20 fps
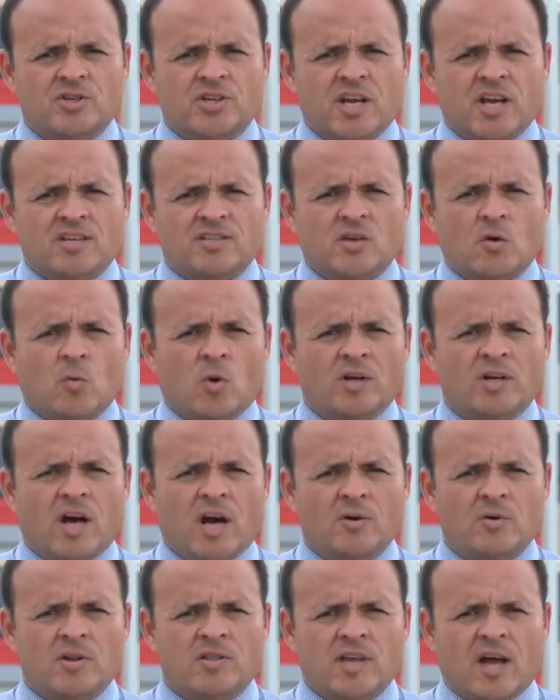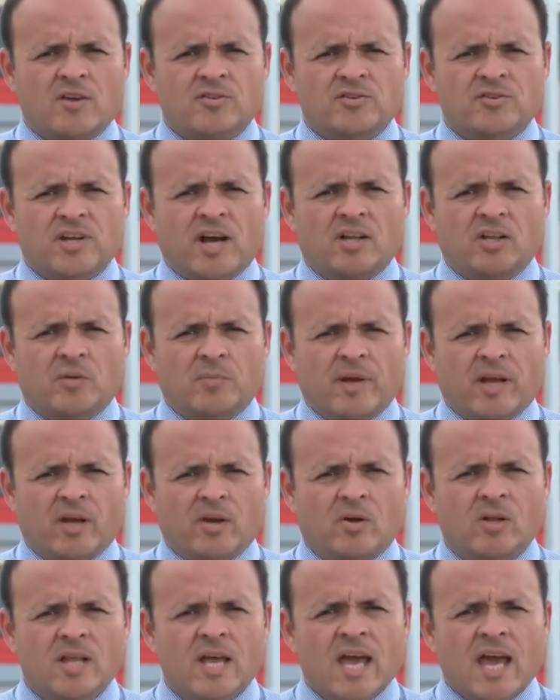She has a $100,000
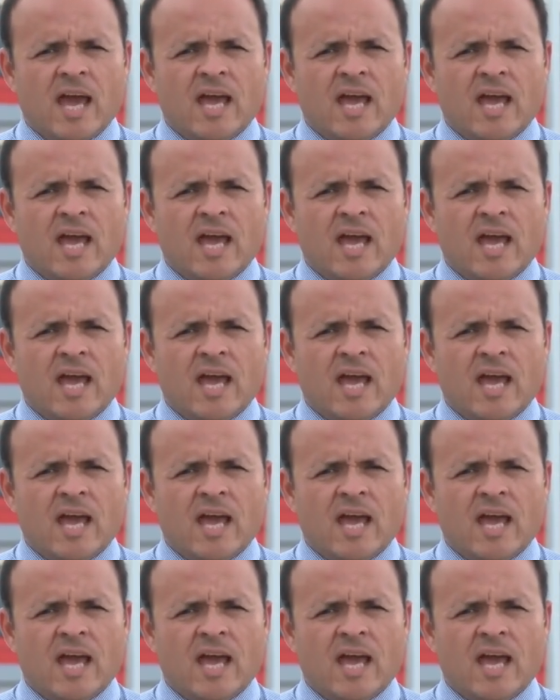bail,